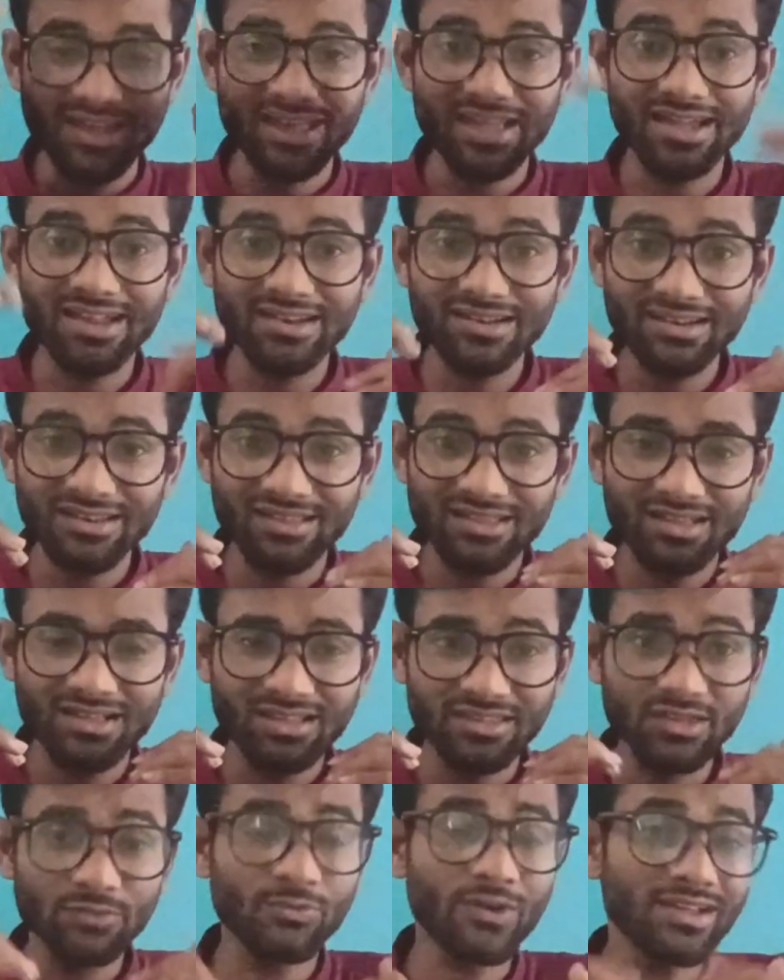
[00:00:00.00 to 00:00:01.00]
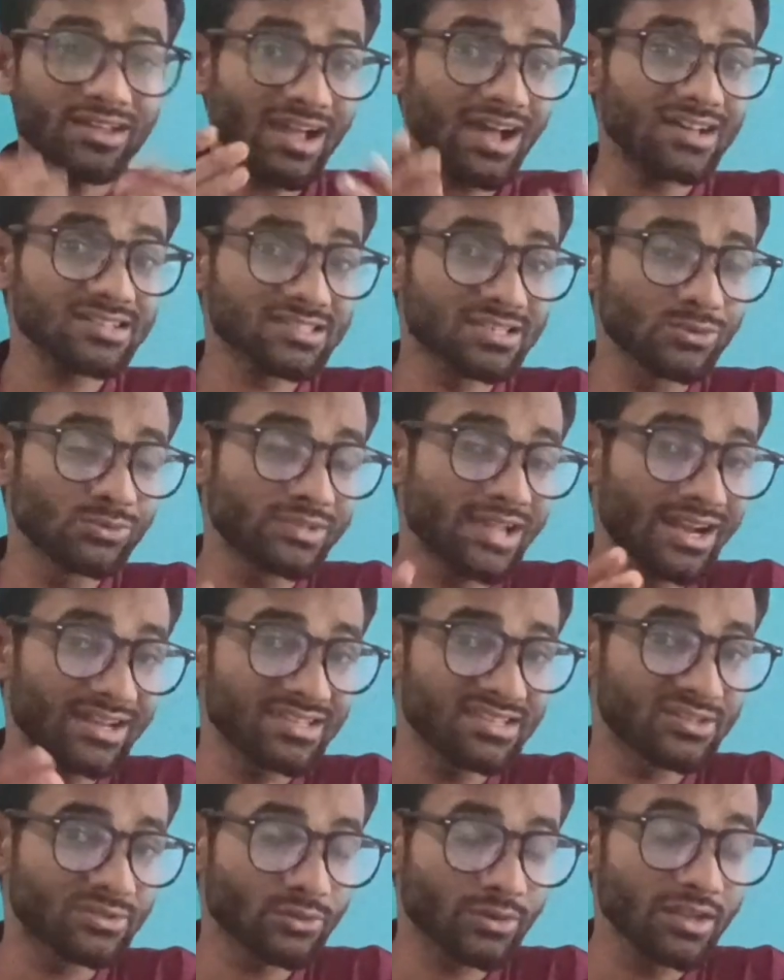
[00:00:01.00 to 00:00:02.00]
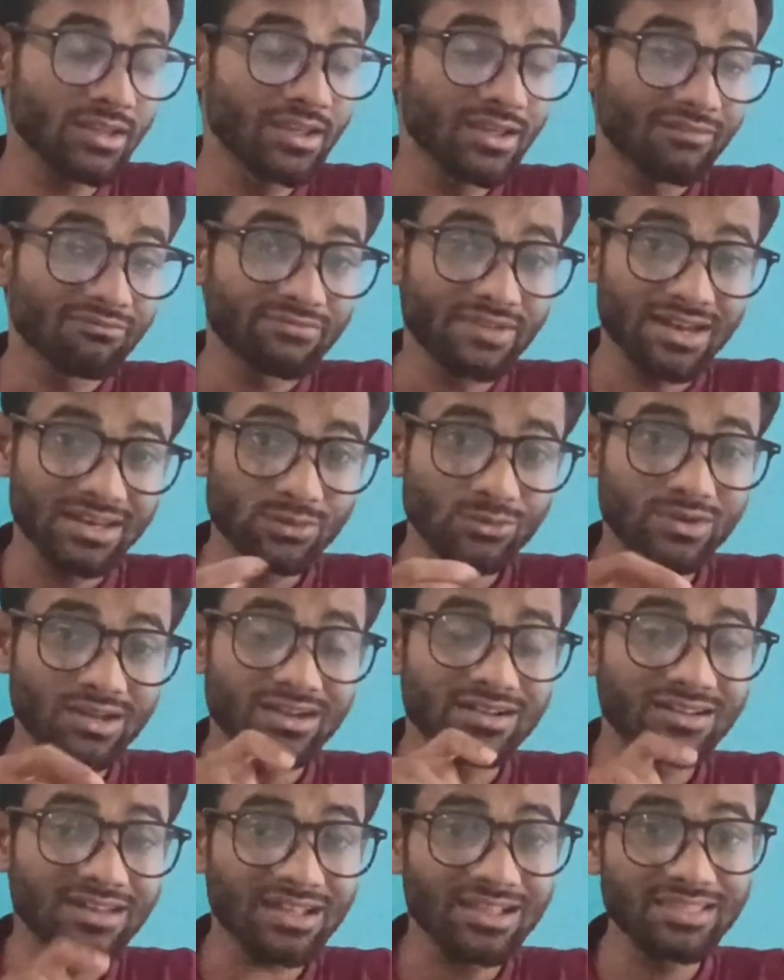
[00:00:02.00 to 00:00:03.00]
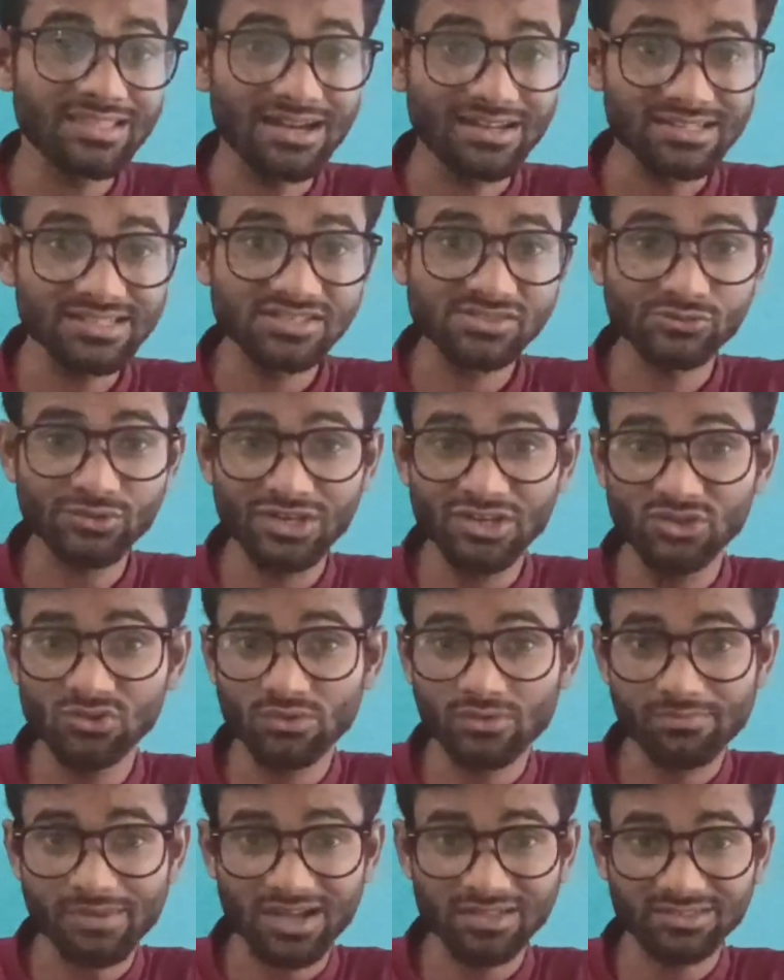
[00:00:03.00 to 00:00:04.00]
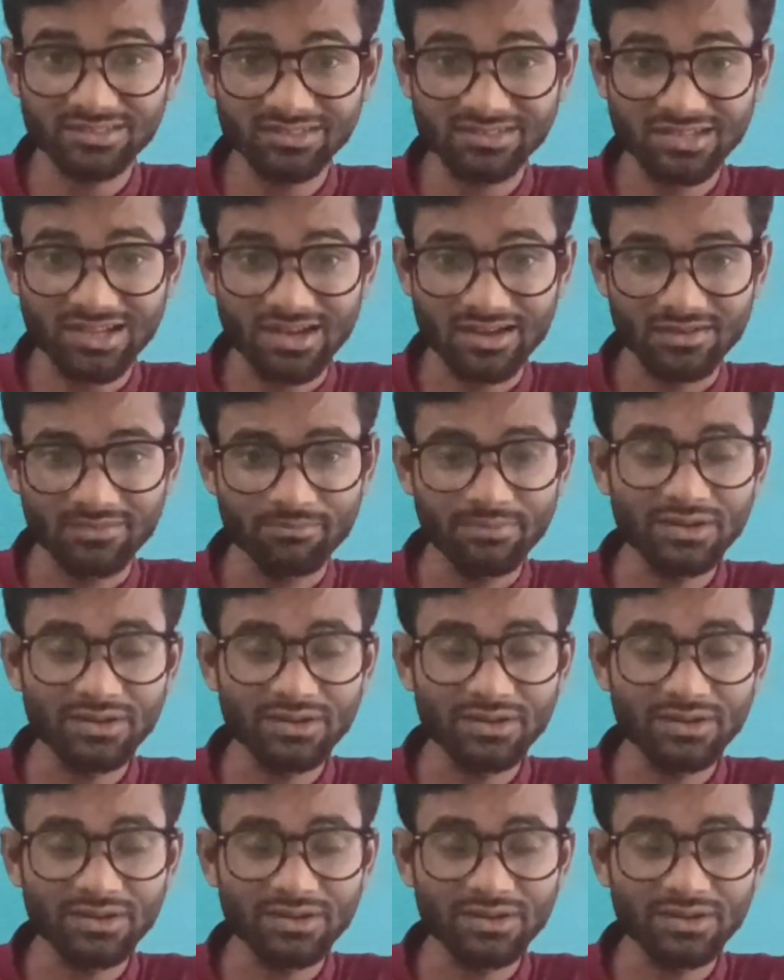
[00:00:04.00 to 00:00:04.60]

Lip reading: And if I ask you that story, then you can tell that story in your mother tongue.